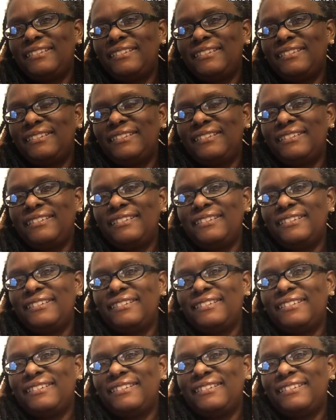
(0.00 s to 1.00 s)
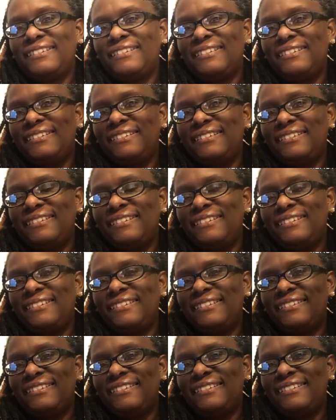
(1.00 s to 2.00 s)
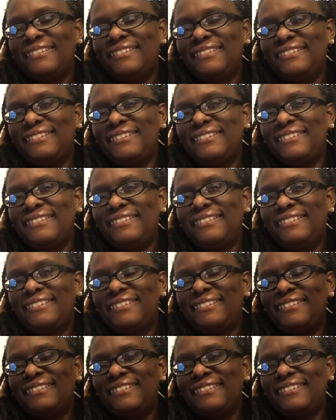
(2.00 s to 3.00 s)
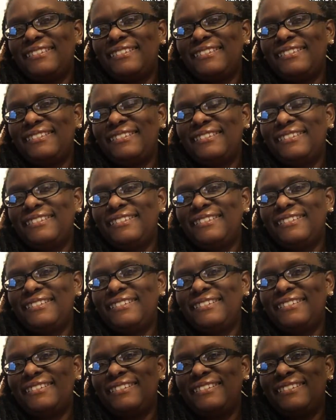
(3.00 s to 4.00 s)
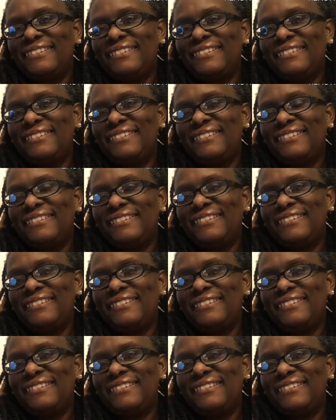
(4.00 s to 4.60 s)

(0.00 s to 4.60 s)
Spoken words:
The person shown says nothing.